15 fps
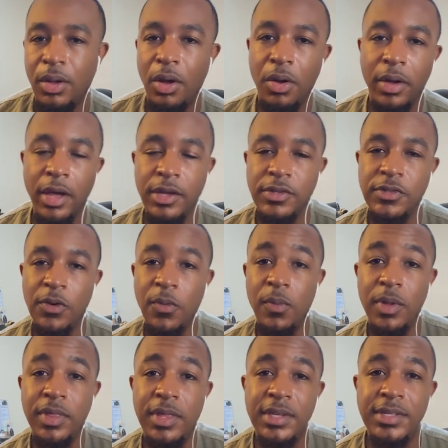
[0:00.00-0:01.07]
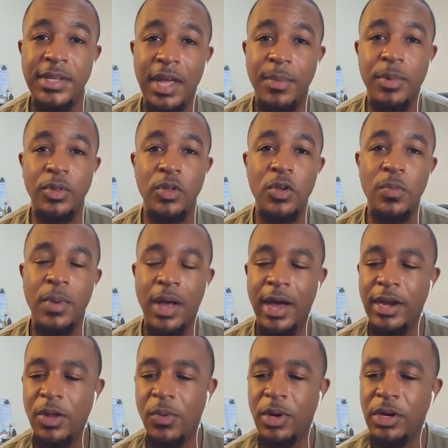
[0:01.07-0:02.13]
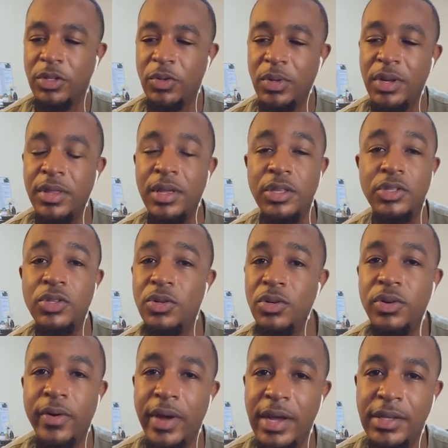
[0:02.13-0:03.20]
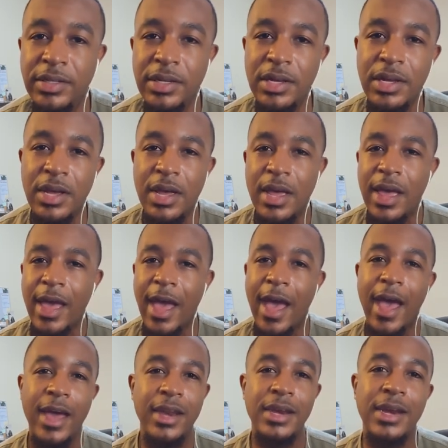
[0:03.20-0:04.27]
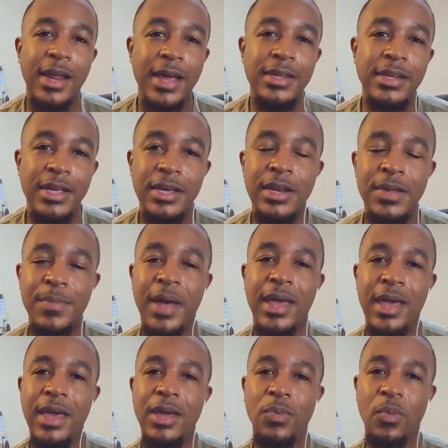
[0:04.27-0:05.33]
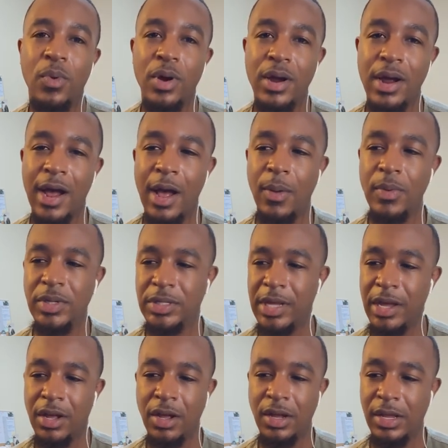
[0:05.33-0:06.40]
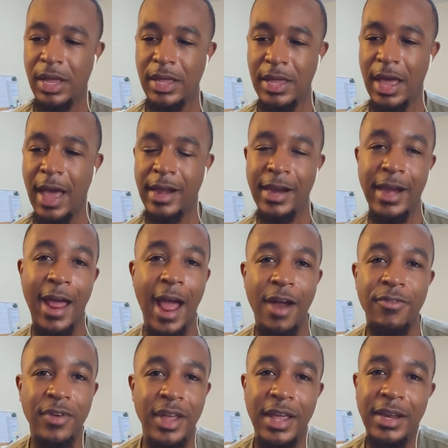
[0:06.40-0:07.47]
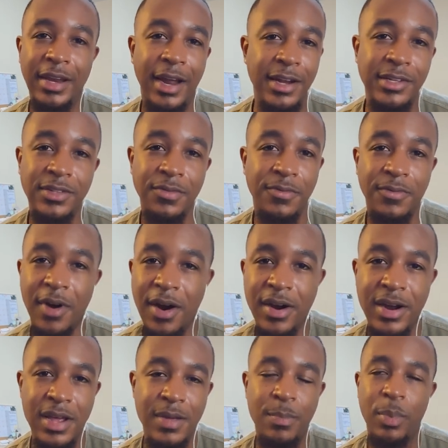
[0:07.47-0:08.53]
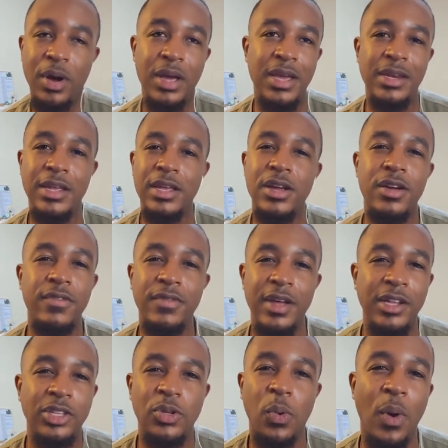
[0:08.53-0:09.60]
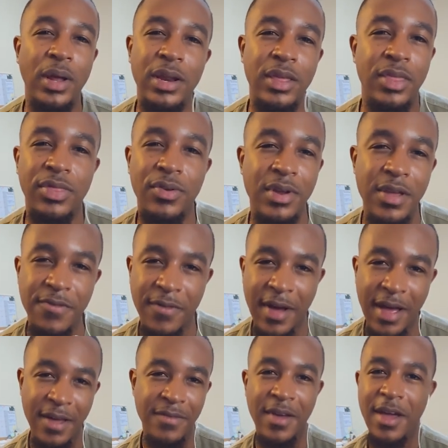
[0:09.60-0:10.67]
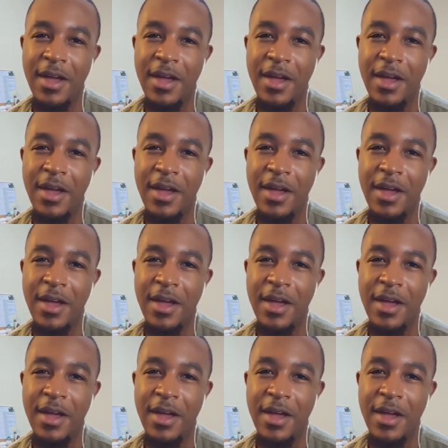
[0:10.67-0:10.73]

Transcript: Okay, so with this sample loop, I didn't want to do anything too crazy. I had an idea in my head where I was like at an African lion safari, but in the year of like 2035,